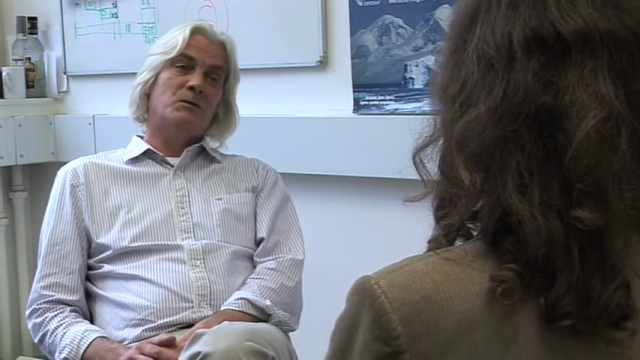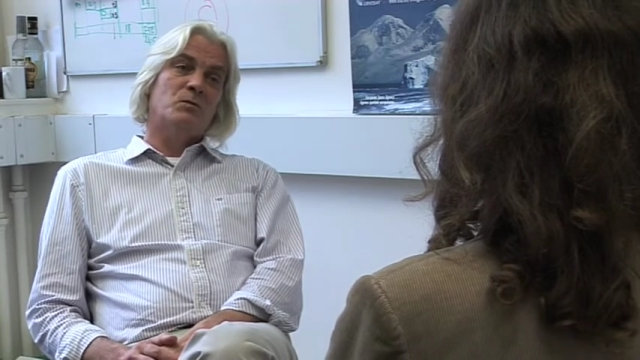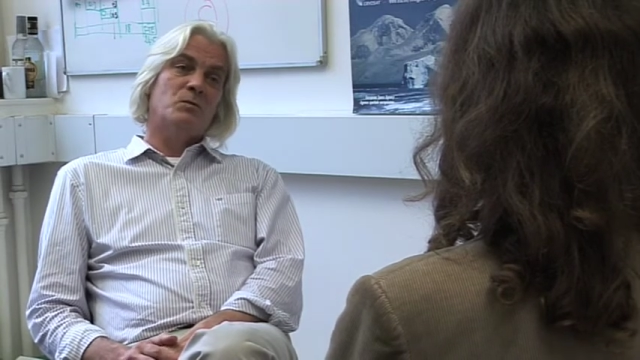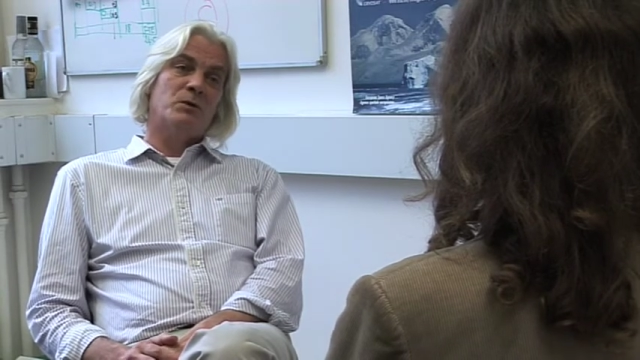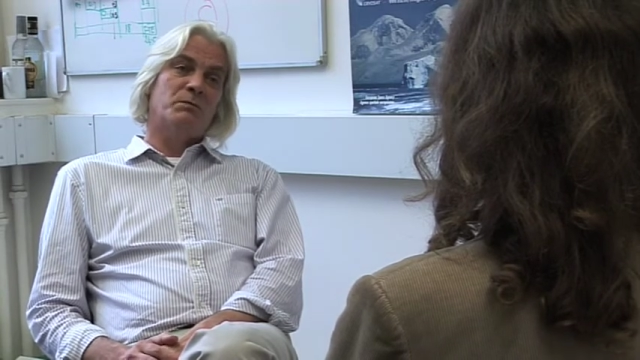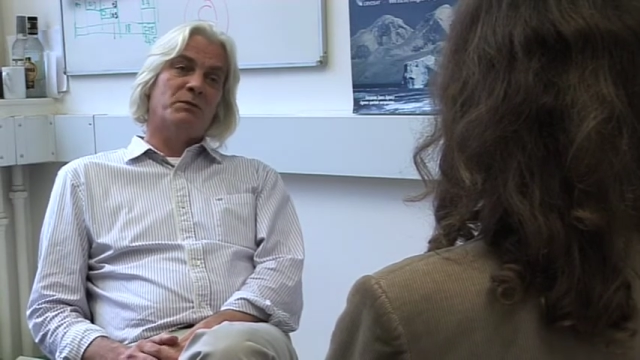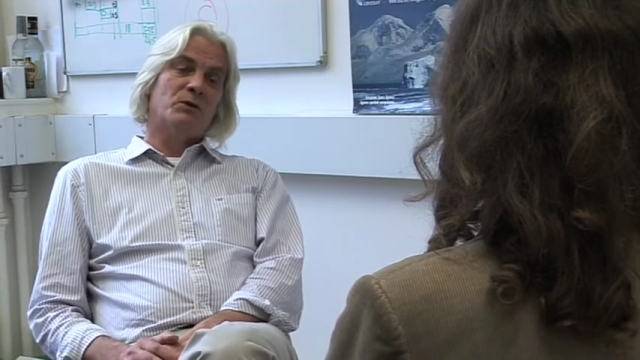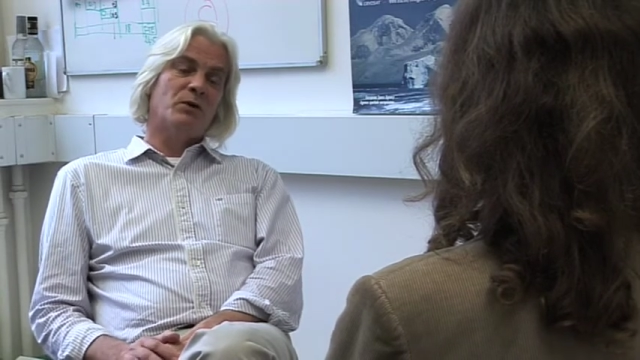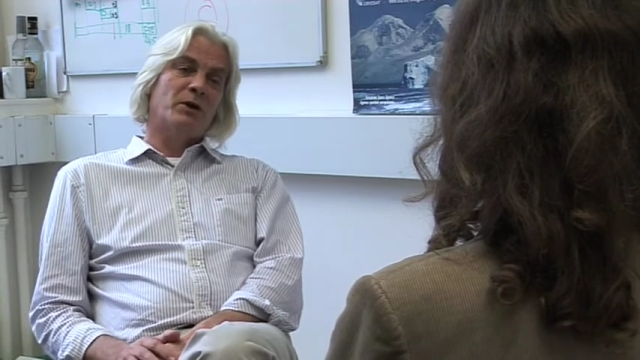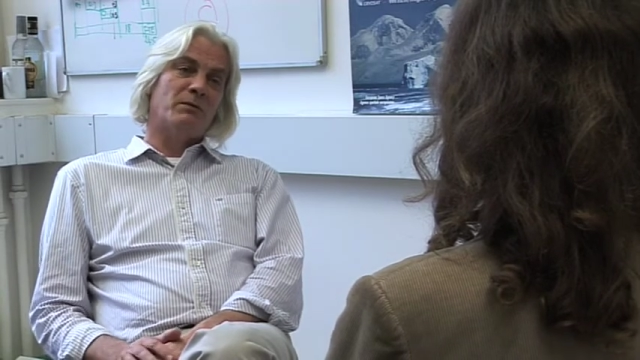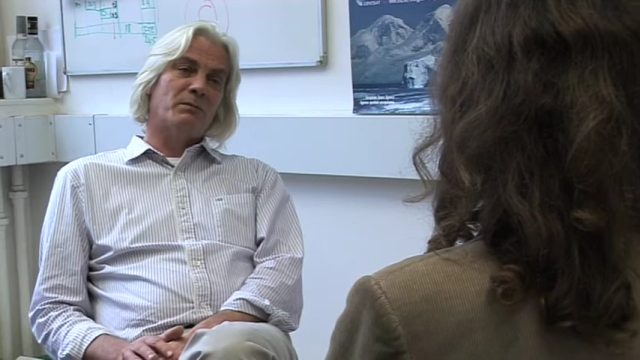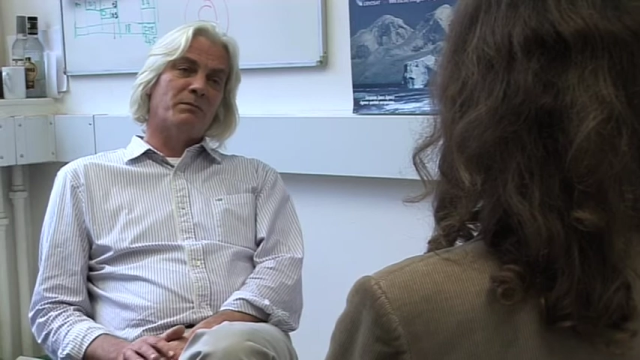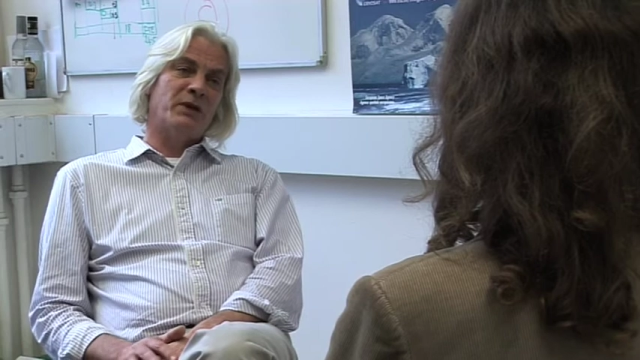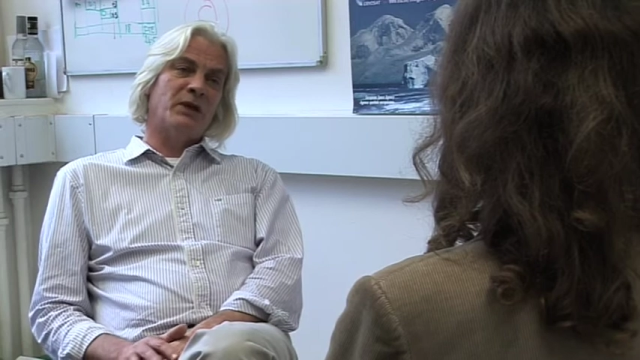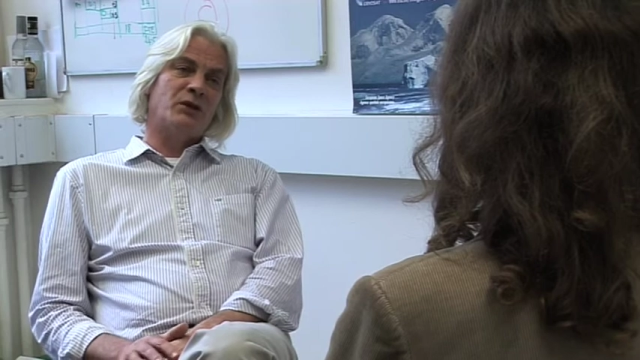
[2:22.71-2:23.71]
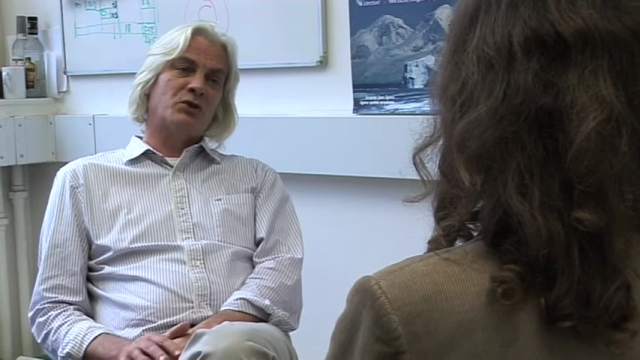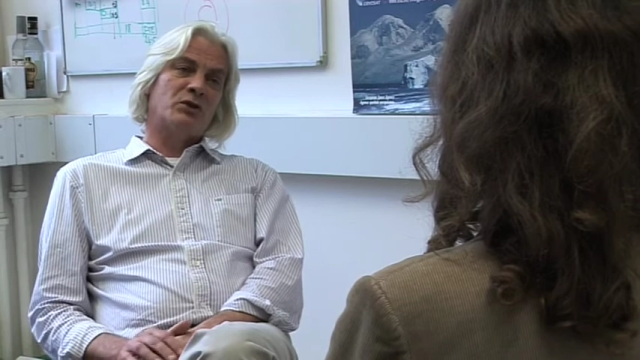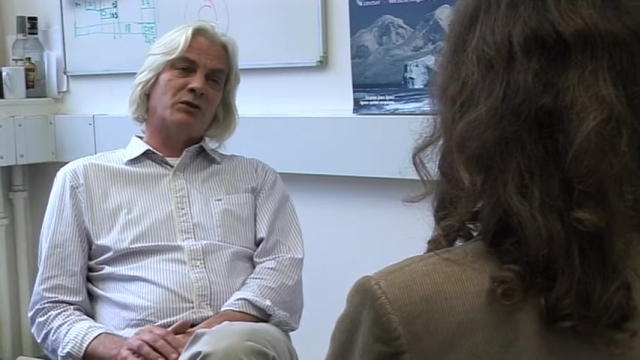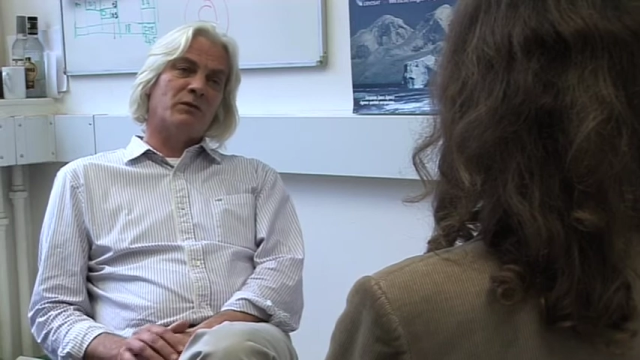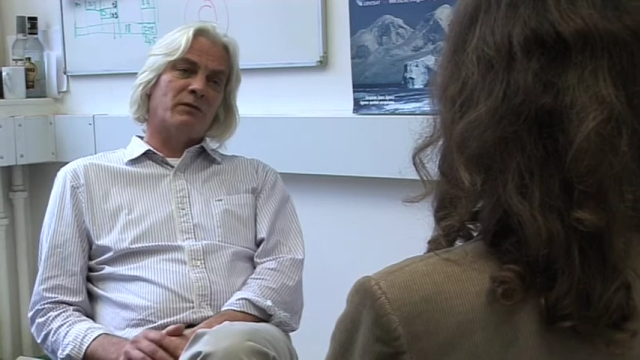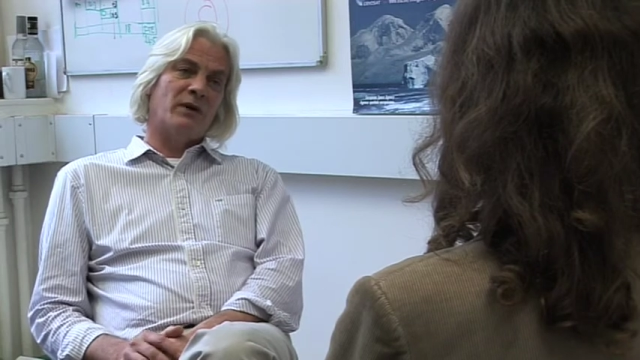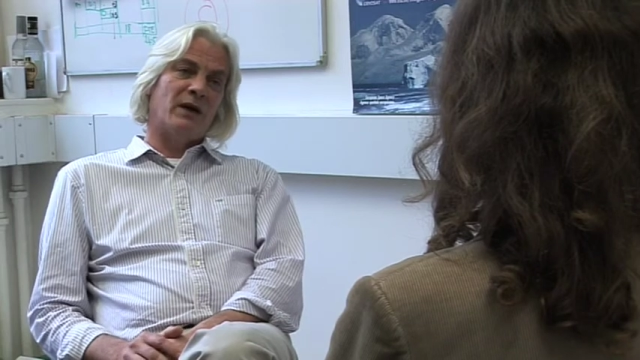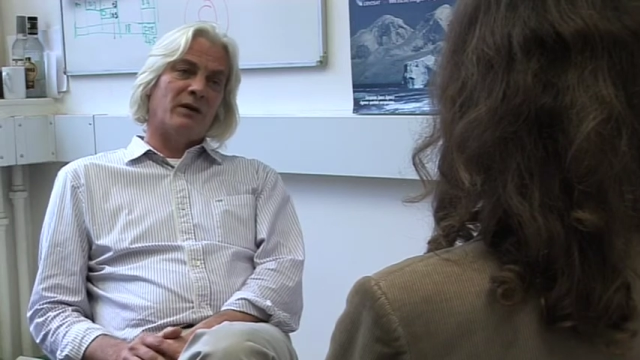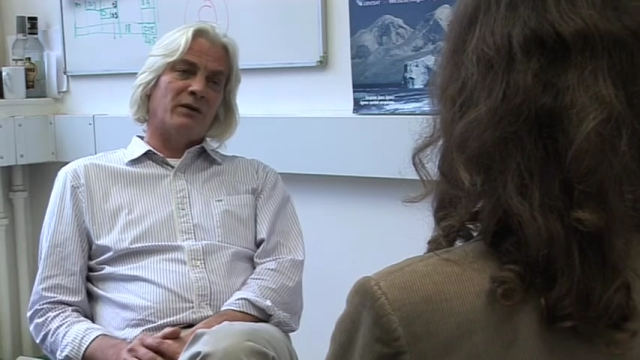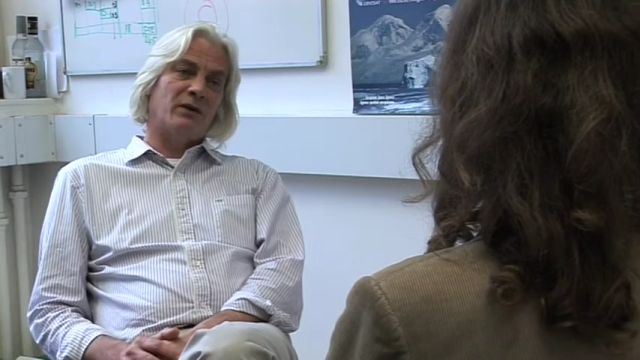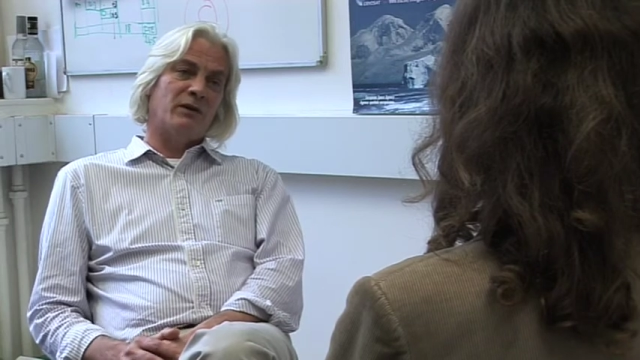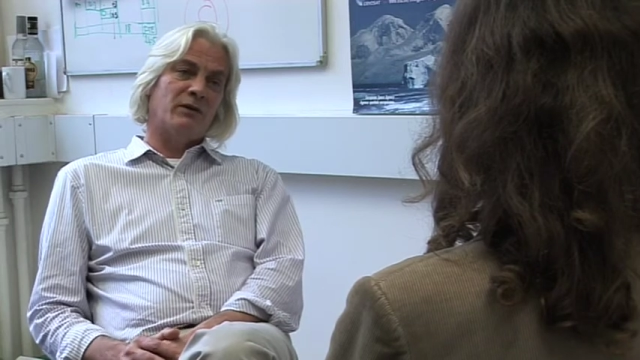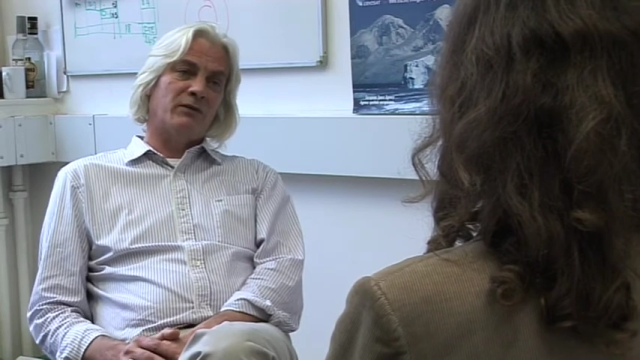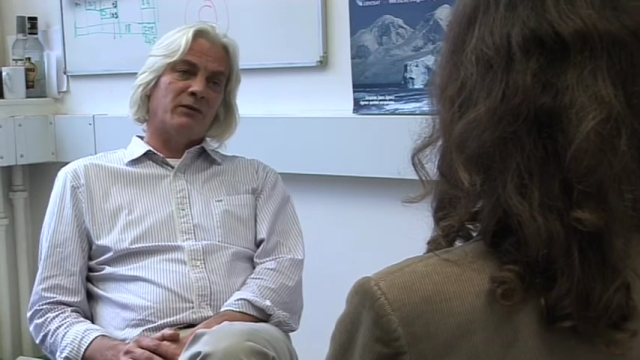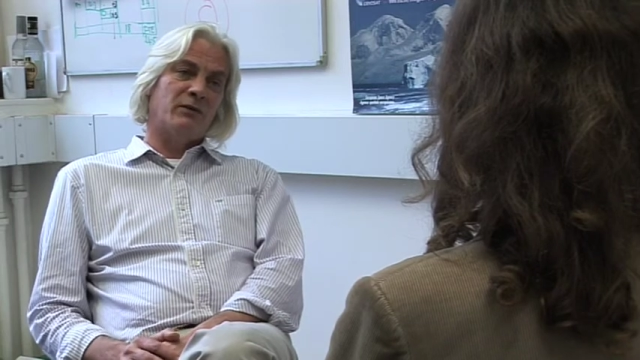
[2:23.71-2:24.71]
we build up a picture of how the
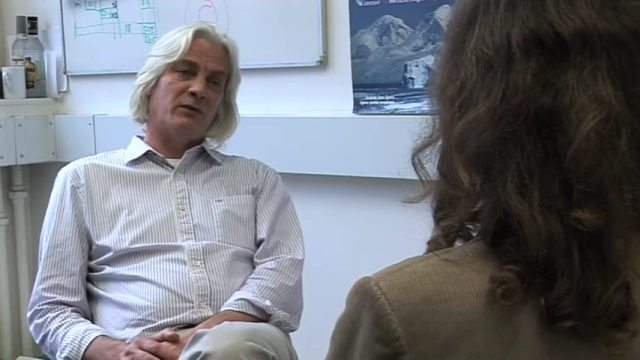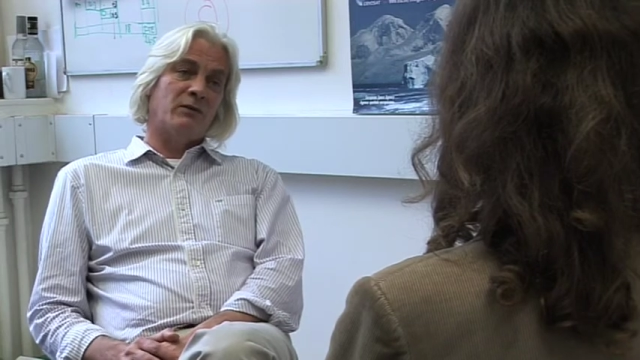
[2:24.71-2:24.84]
ice is